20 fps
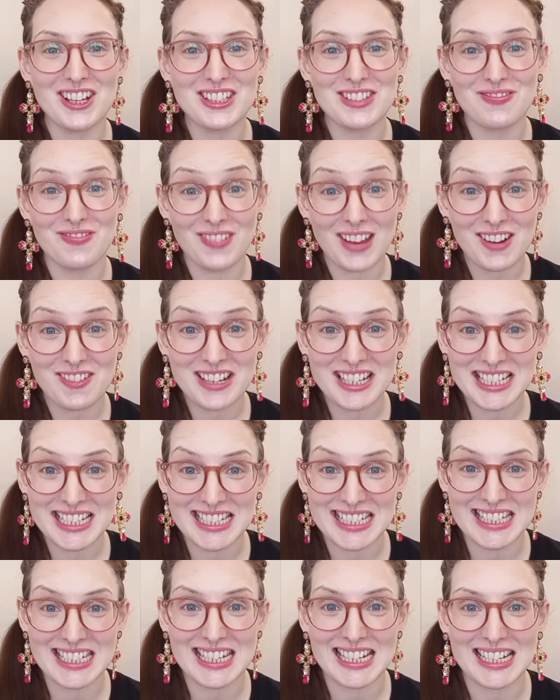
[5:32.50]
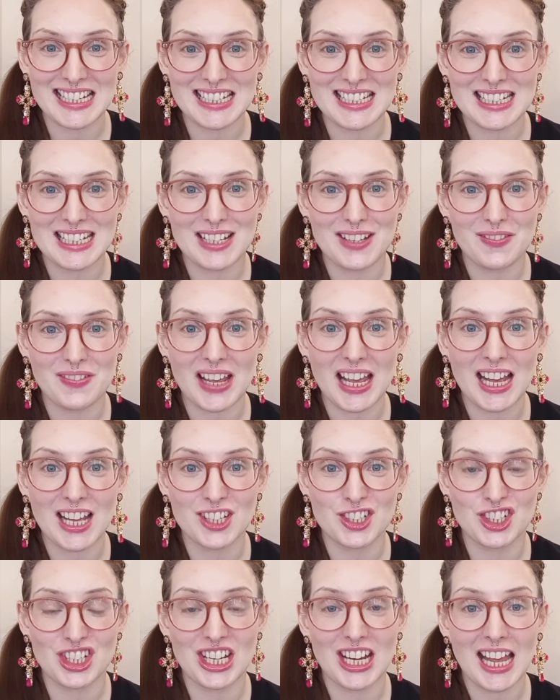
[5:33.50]
was very distinctive
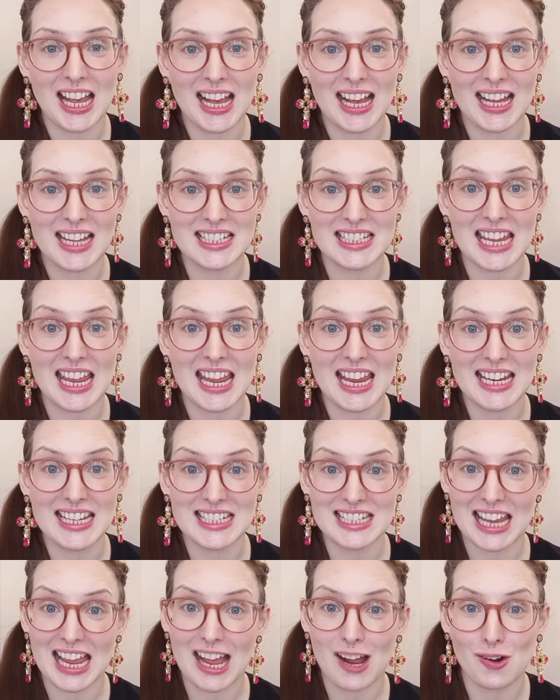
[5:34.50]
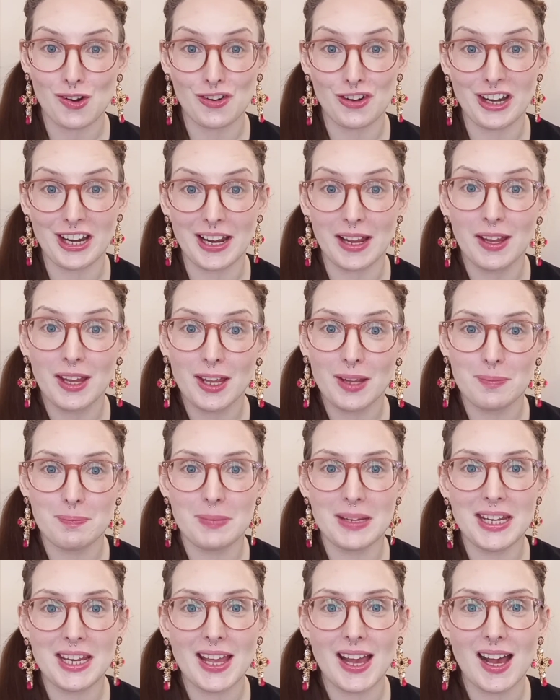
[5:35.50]
as she had a towering
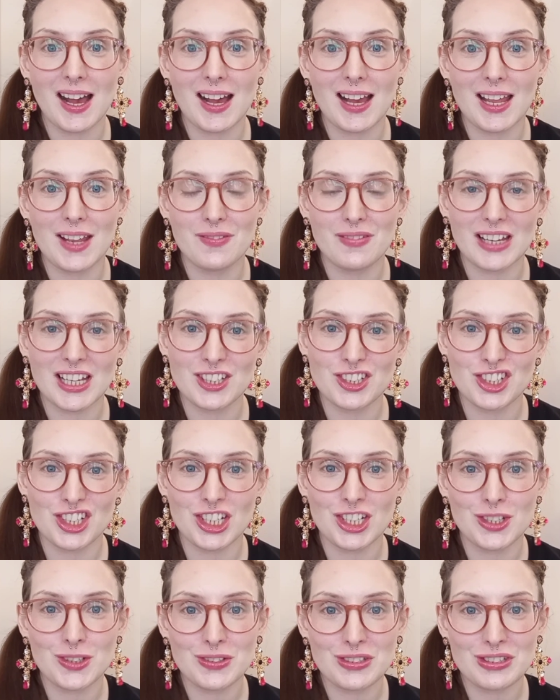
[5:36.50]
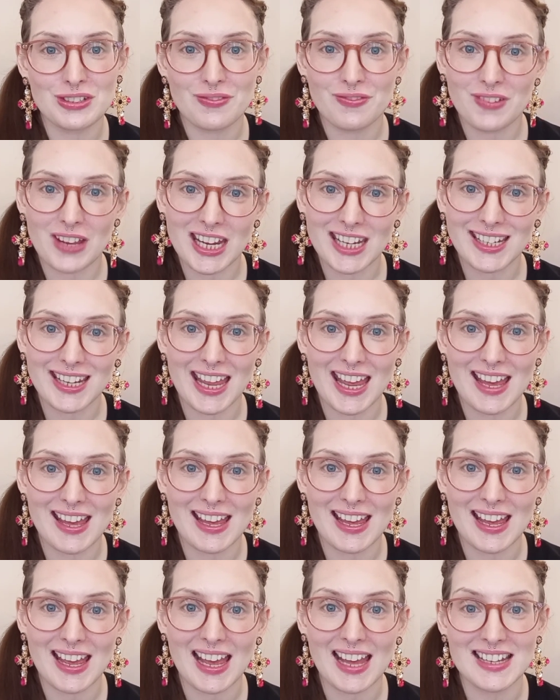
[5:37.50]
beehive, and she used fake
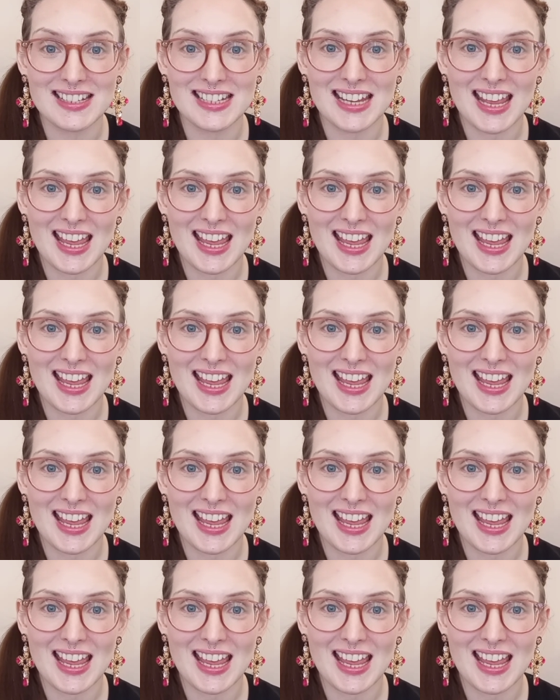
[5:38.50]
hair and